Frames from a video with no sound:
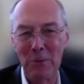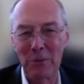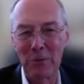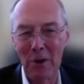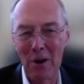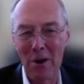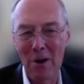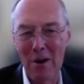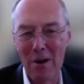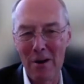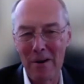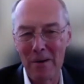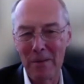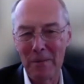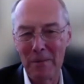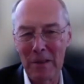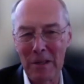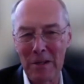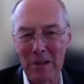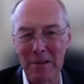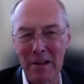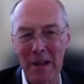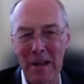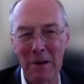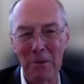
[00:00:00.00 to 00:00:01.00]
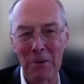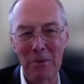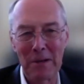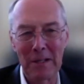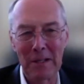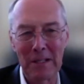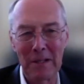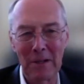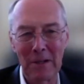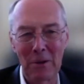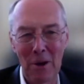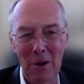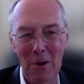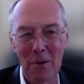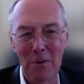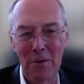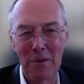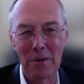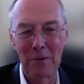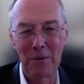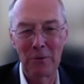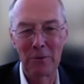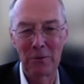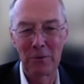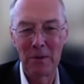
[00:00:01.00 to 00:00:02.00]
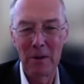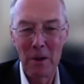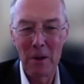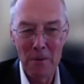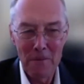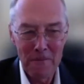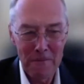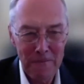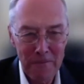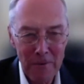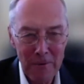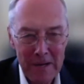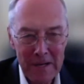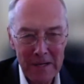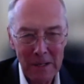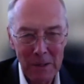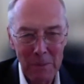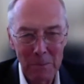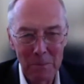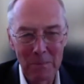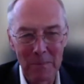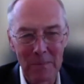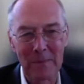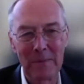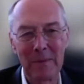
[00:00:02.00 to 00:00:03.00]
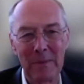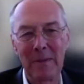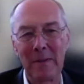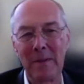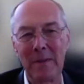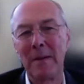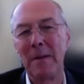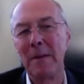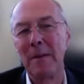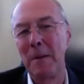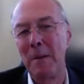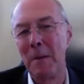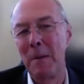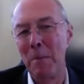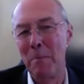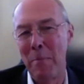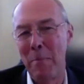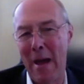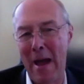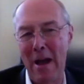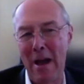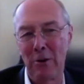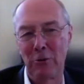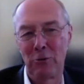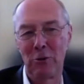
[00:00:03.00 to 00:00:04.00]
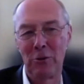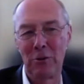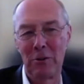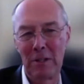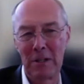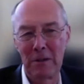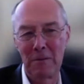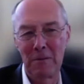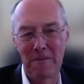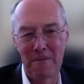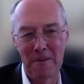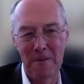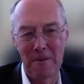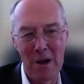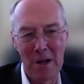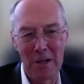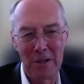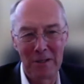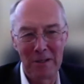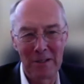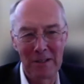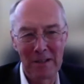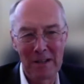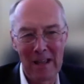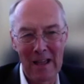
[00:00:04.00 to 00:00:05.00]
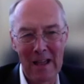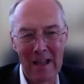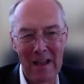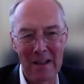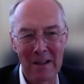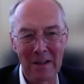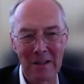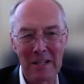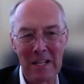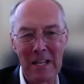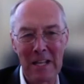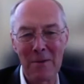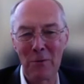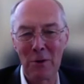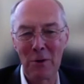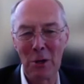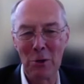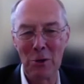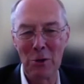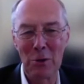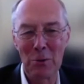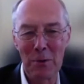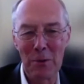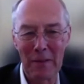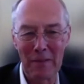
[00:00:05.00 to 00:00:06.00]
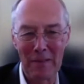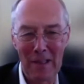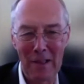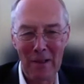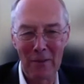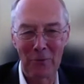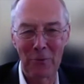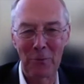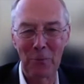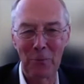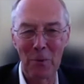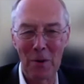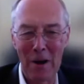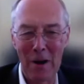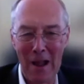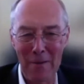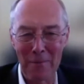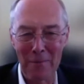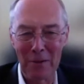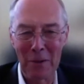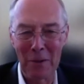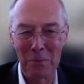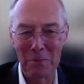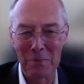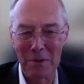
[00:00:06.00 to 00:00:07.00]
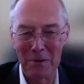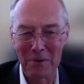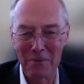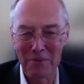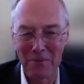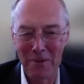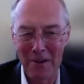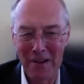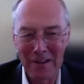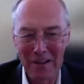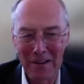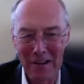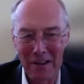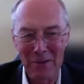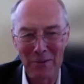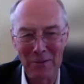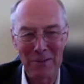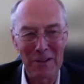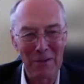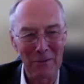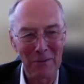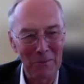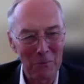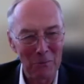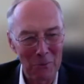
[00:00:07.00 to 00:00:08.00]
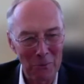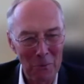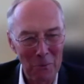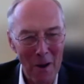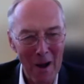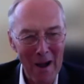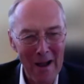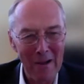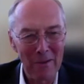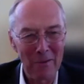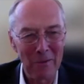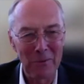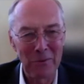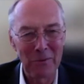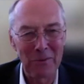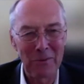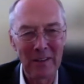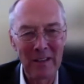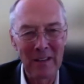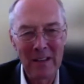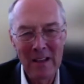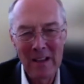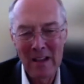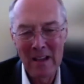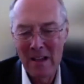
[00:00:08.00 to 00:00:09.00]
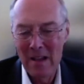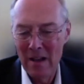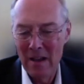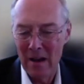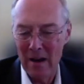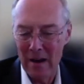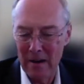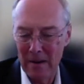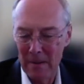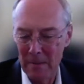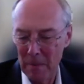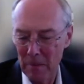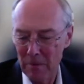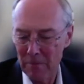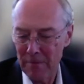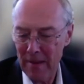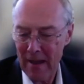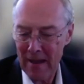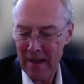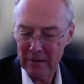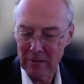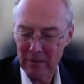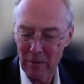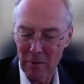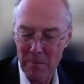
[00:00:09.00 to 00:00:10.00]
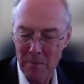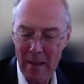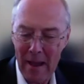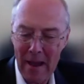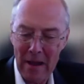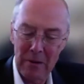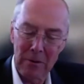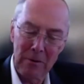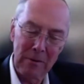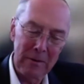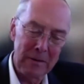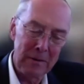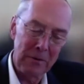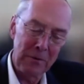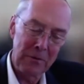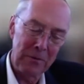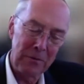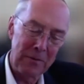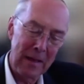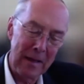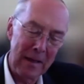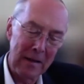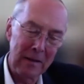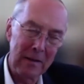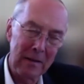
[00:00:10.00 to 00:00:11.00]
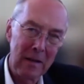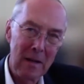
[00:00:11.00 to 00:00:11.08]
are integrity, courage, freedom, passion, and fun. And even in doing this, we're having a bit of fun. I see some smiles. The fact of the matter is that